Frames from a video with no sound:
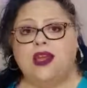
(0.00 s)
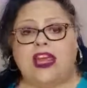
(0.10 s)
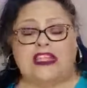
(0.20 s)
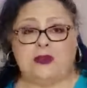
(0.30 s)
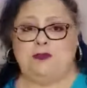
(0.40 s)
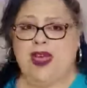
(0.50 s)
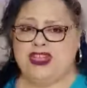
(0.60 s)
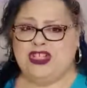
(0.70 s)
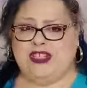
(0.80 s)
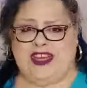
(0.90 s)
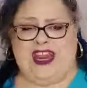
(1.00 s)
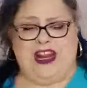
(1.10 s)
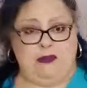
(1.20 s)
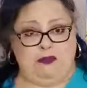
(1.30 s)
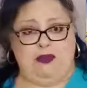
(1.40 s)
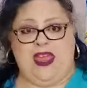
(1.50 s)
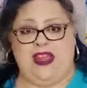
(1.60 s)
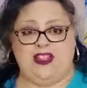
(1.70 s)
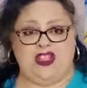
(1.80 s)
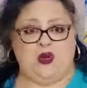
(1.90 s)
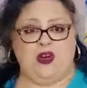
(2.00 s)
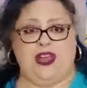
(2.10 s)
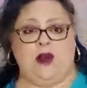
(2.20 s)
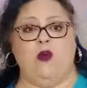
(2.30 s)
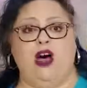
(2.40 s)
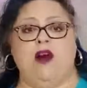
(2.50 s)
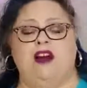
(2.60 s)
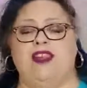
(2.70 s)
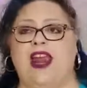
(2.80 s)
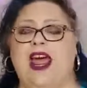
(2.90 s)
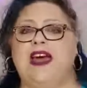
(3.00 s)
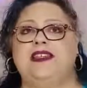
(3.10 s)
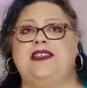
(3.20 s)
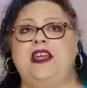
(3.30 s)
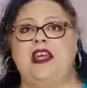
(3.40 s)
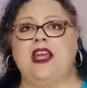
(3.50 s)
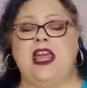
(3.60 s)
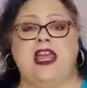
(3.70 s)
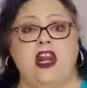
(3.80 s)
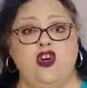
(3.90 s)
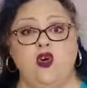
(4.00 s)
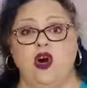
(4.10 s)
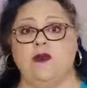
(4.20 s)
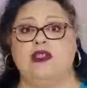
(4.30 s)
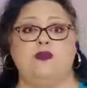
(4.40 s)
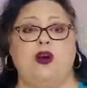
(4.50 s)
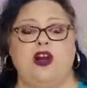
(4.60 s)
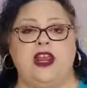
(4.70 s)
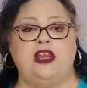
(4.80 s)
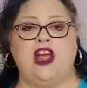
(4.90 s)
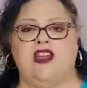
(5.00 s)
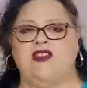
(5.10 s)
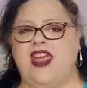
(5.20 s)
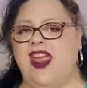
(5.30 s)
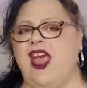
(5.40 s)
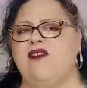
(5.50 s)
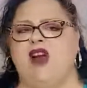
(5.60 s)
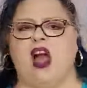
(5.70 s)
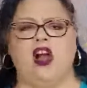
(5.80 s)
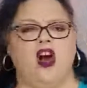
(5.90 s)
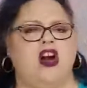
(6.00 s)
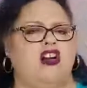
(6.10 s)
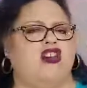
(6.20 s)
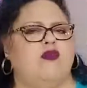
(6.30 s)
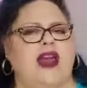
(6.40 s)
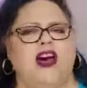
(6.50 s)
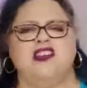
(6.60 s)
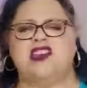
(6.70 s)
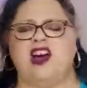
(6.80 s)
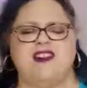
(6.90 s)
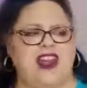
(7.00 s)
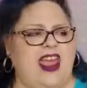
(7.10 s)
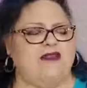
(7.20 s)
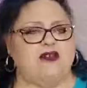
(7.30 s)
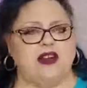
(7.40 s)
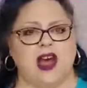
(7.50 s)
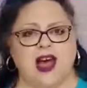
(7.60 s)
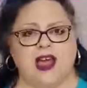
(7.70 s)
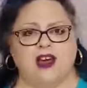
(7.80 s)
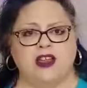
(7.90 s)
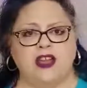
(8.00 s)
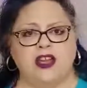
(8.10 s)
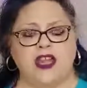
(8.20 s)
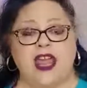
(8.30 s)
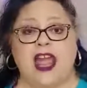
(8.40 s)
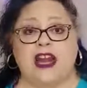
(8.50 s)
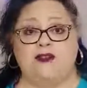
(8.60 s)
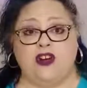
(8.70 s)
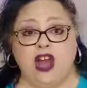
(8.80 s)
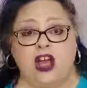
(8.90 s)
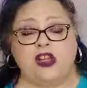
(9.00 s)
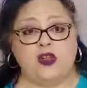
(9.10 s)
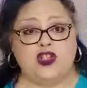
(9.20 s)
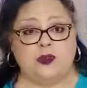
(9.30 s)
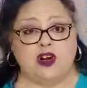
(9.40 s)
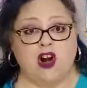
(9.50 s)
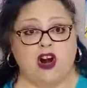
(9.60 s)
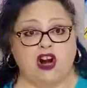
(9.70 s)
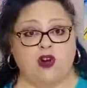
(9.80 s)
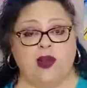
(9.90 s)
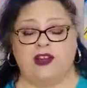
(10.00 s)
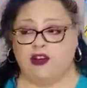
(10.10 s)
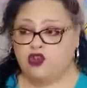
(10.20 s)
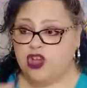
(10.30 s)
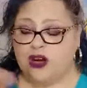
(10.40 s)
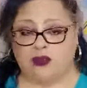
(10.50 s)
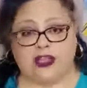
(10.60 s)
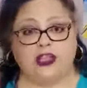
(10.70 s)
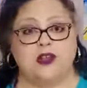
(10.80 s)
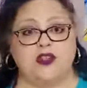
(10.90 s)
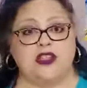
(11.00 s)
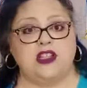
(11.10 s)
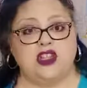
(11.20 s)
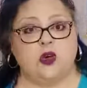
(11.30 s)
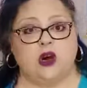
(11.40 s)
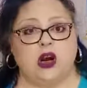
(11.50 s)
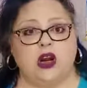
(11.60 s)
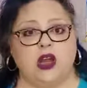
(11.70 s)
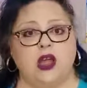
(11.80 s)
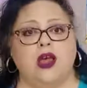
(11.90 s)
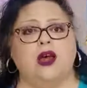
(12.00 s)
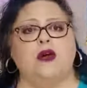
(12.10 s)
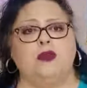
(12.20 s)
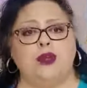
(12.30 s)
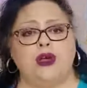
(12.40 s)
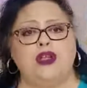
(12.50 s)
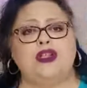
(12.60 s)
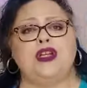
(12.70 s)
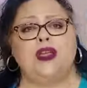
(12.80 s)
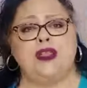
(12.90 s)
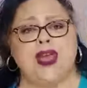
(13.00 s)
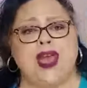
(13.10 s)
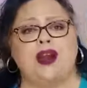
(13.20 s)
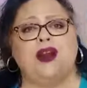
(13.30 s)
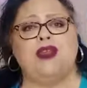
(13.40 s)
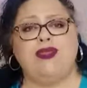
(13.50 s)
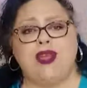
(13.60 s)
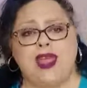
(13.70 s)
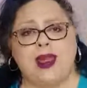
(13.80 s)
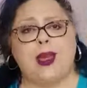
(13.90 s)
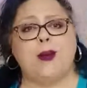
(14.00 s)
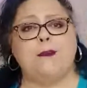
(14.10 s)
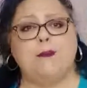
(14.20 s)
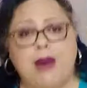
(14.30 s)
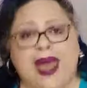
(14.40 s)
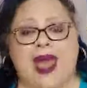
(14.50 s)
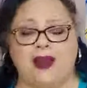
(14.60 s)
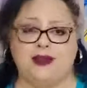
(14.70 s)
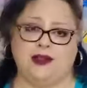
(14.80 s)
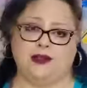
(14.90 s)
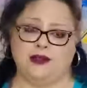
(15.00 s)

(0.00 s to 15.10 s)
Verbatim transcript: especially in a big store like Walmart that has an enormous parking lot. They have got cart corrals on every aisle. And if you're not close to a cart corral, you're generally close to the door. Push that thing back.